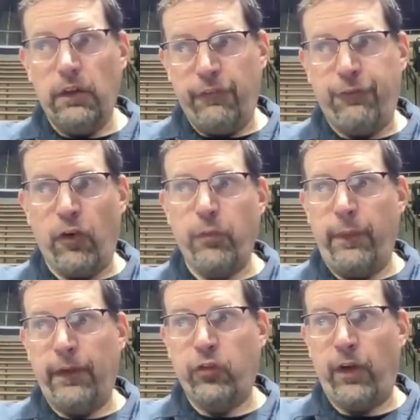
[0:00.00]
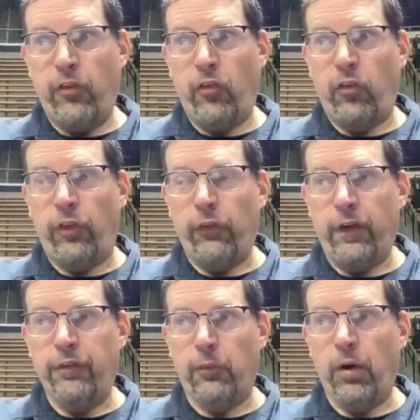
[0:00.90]
The first being a transition
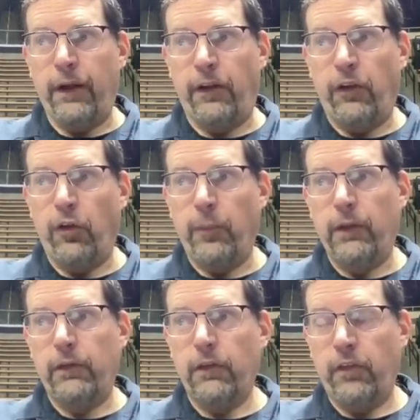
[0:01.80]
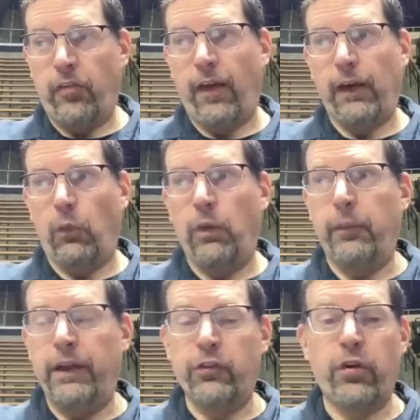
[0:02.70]
three from Brandon Newman, the second one
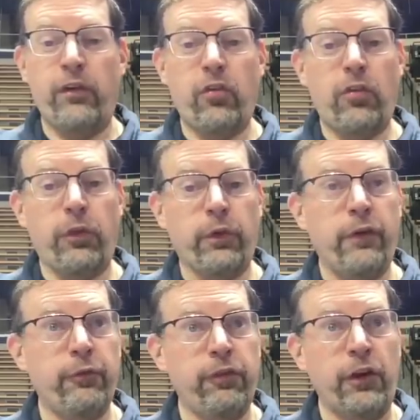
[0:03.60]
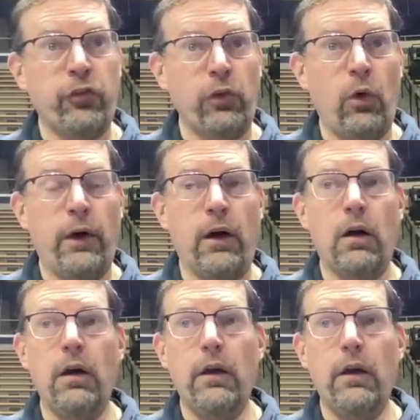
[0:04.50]
being a transition three from Fletcher Loyer,